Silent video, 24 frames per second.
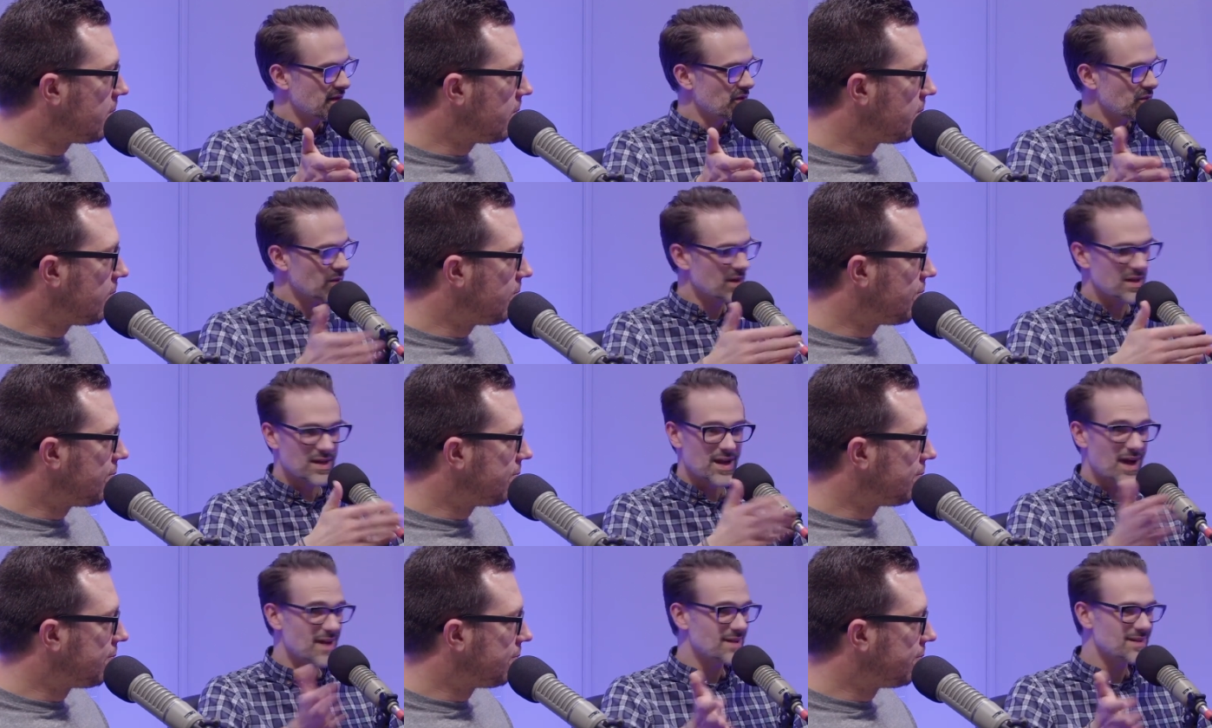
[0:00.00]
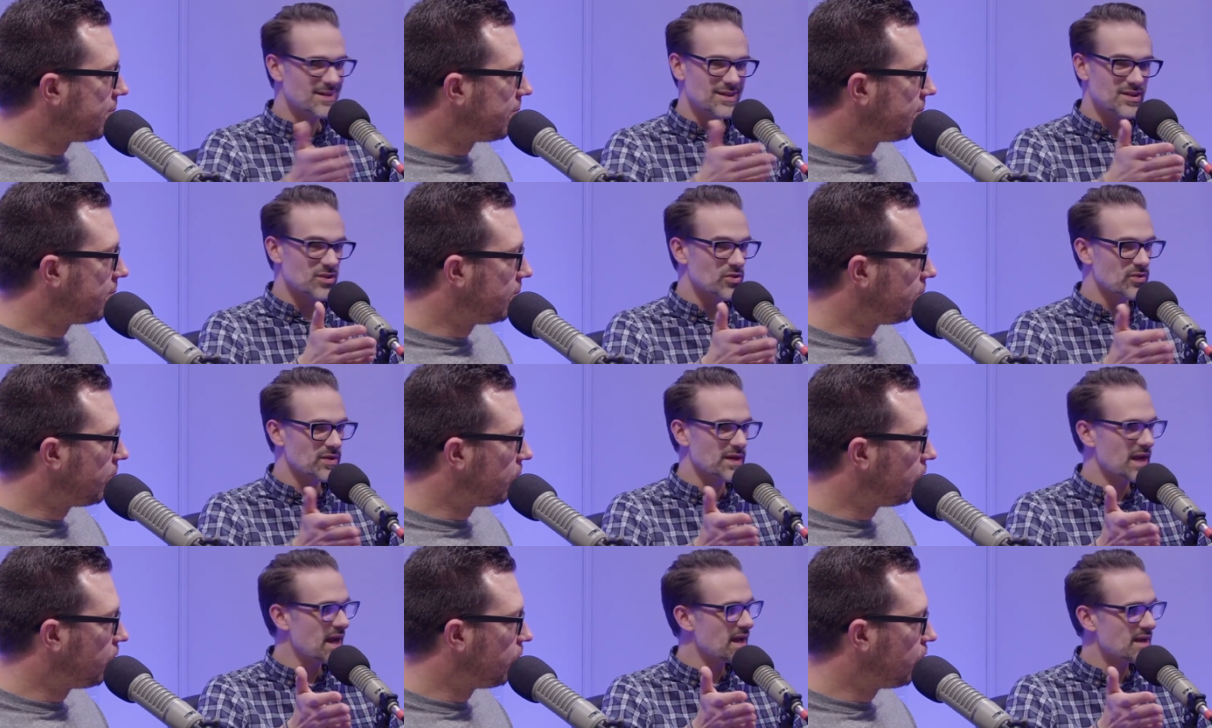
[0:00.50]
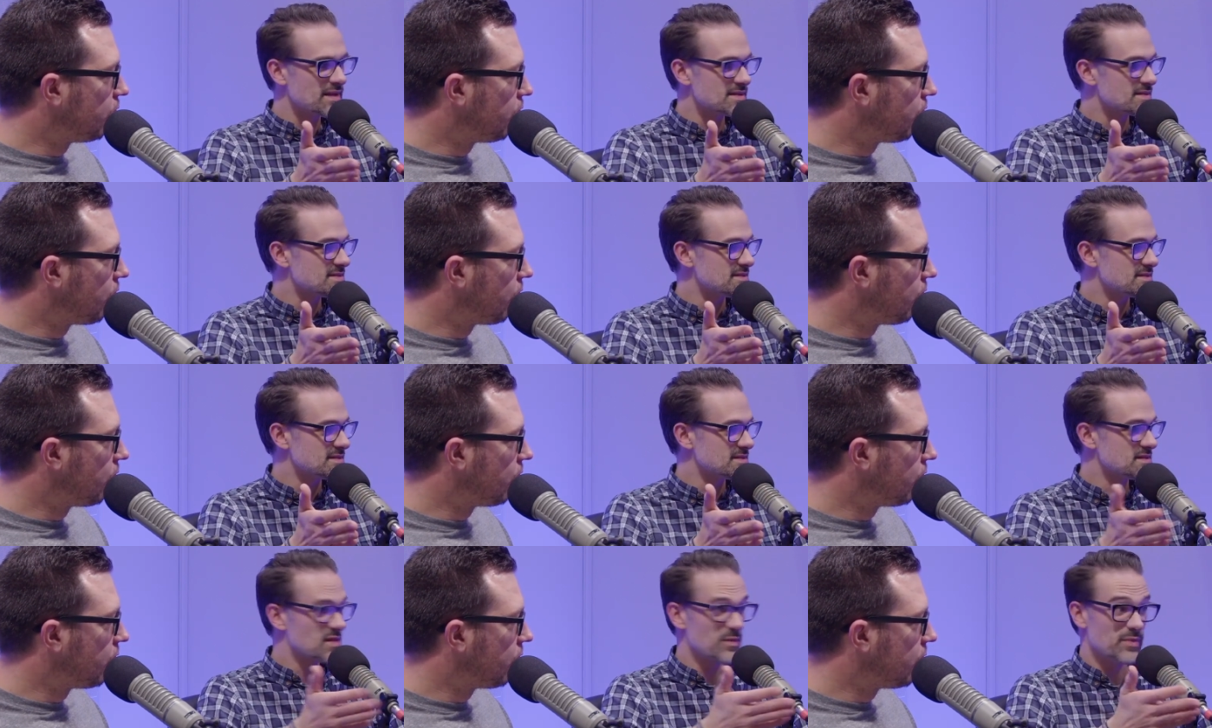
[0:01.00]
Speaker 1: When God didn't create
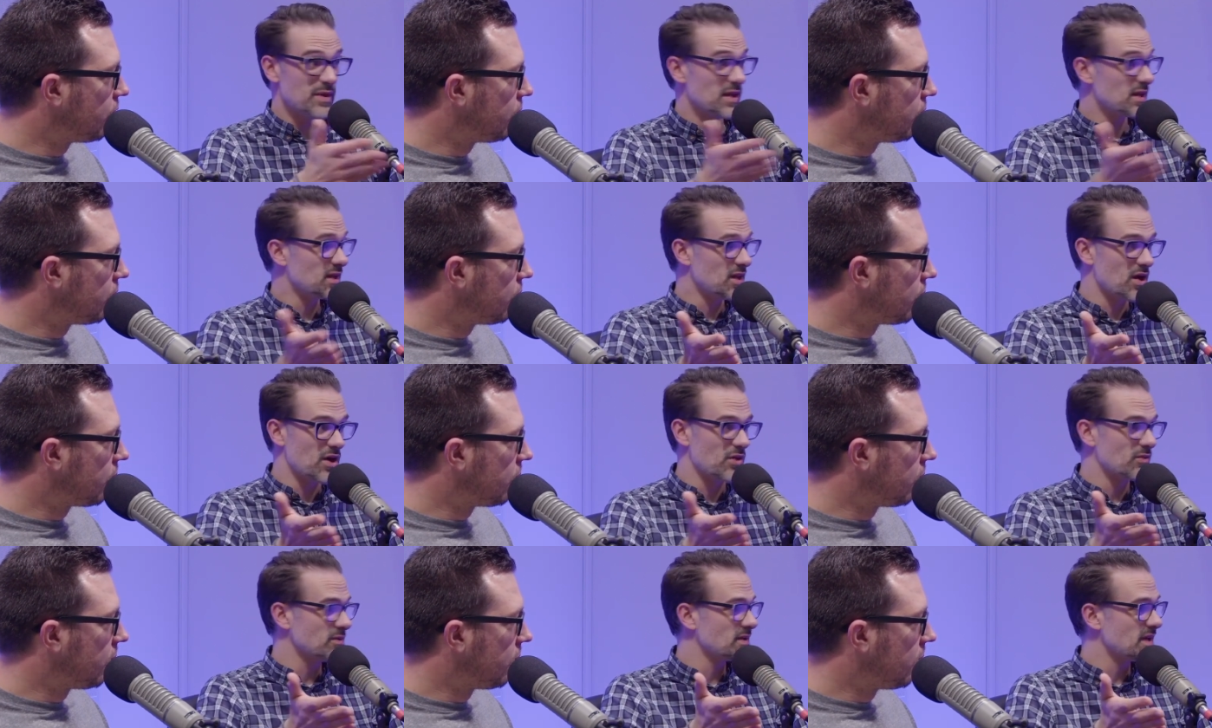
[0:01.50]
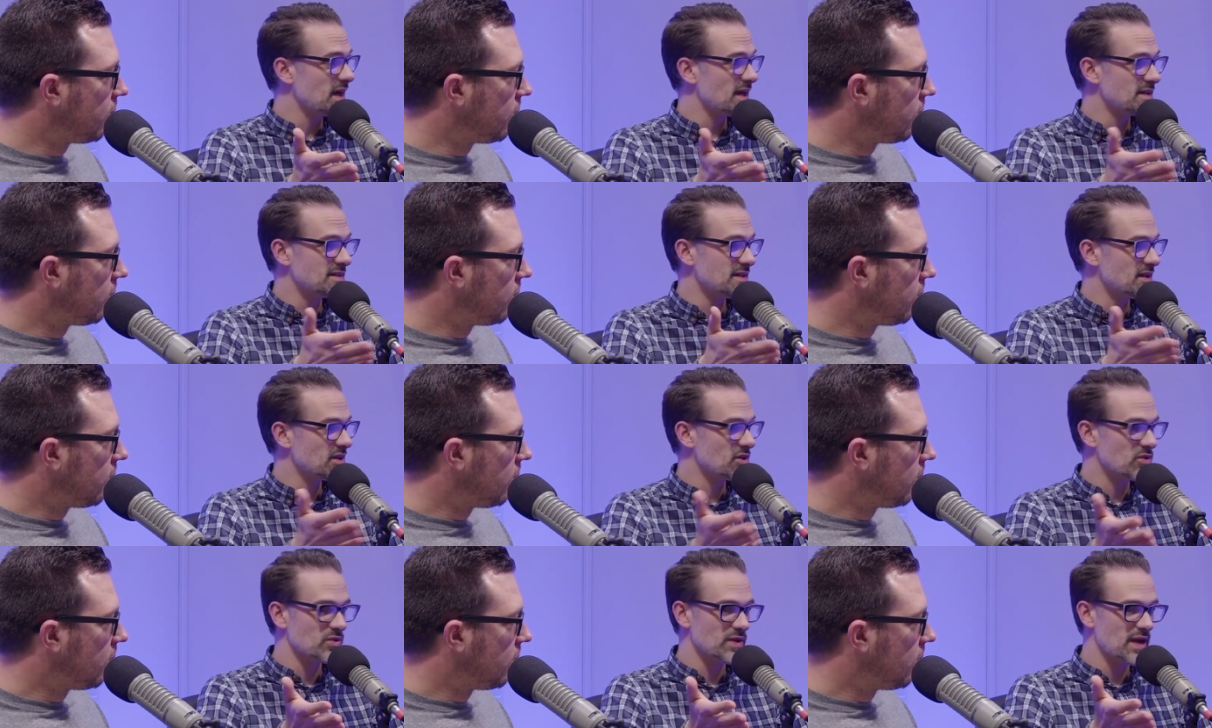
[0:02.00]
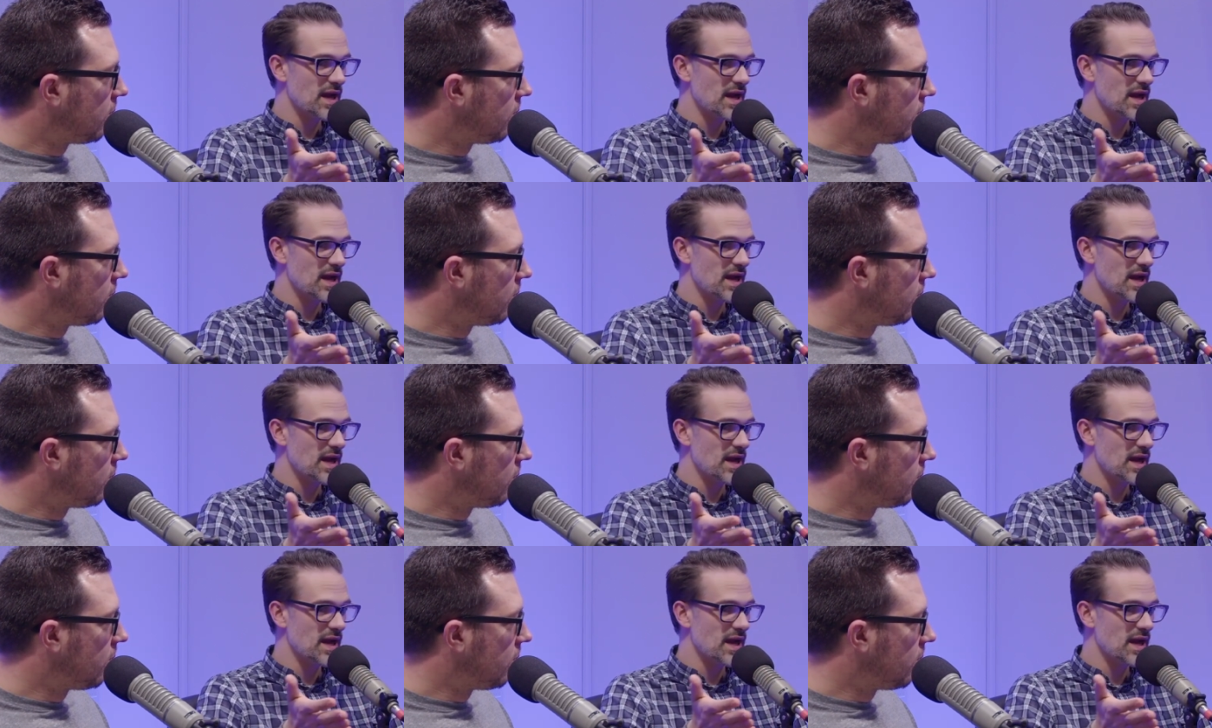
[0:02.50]
us to be alone, God didn't right.